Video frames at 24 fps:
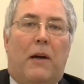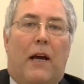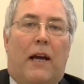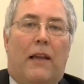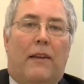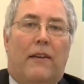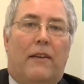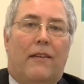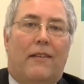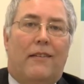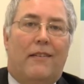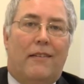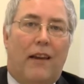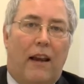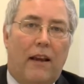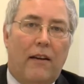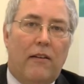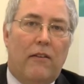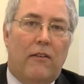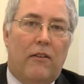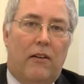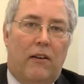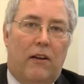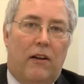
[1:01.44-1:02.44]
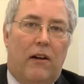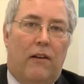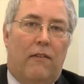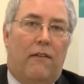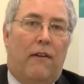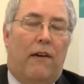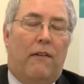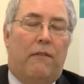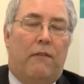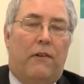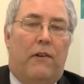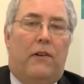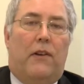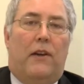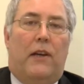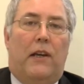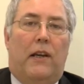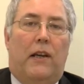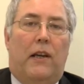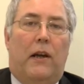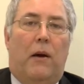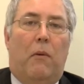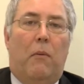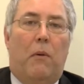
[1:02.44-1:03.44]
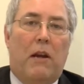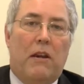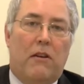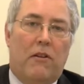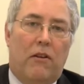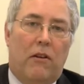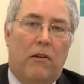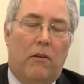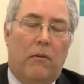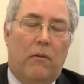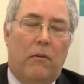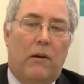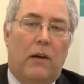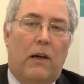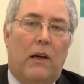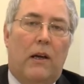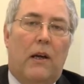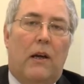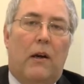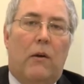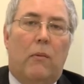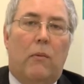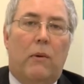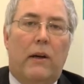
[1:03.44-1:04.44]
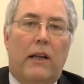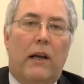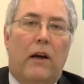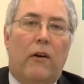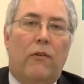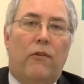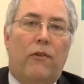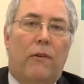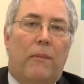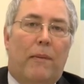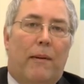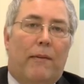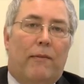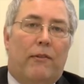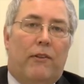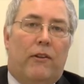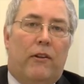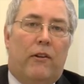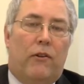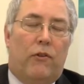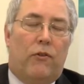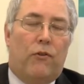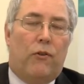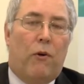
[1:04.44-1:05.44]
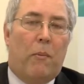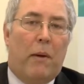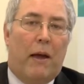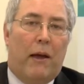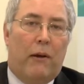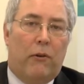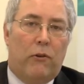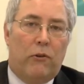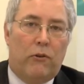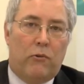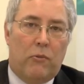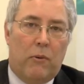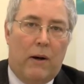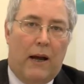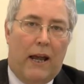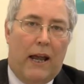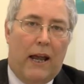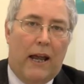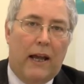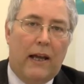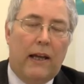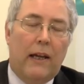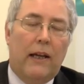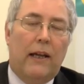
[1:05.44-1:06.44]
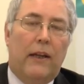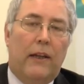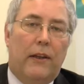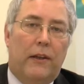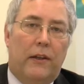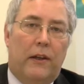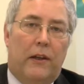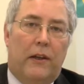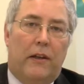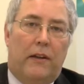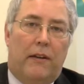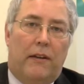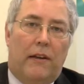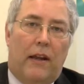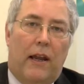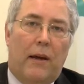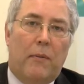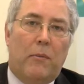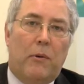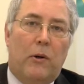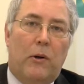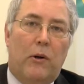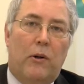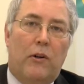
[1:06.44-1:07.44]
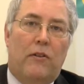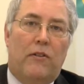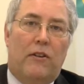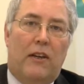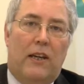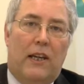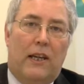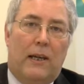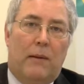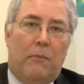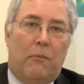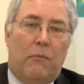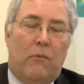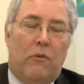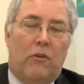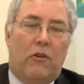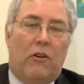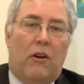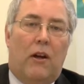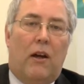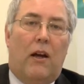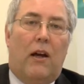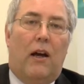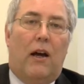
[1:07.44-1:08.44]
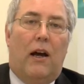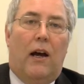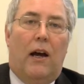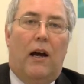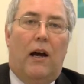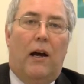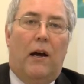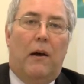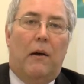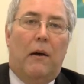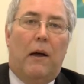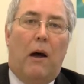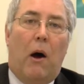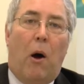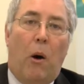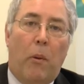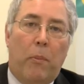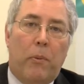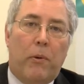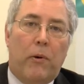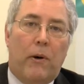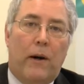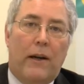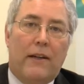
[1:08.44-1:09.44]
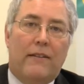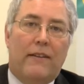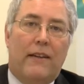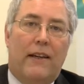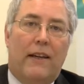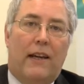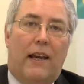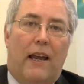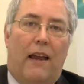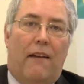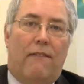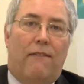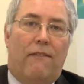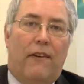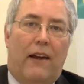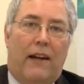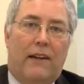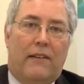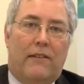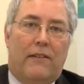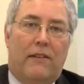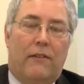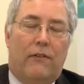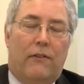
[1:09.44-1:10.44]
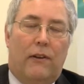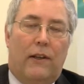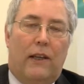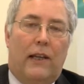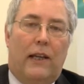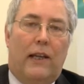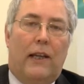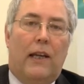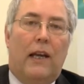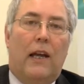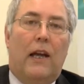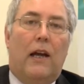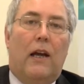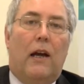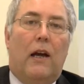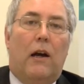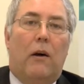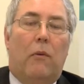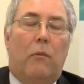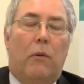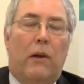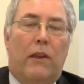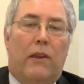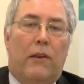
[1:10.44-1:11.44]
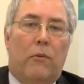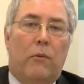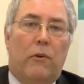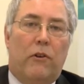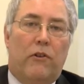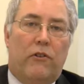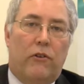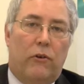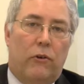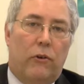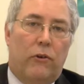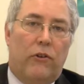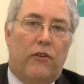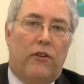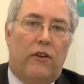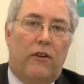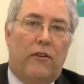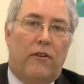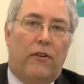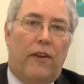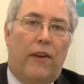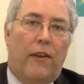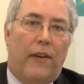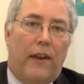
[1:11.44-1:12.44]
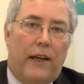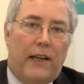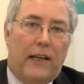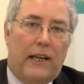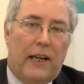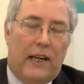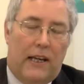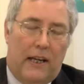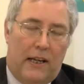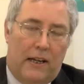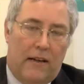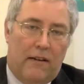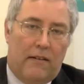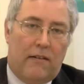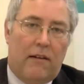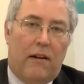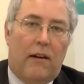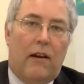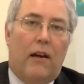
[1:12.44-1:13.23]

at the centre of everything that we do. We know from evidence from elsewhere that neighbourhood teams operating effectively with the resources that they need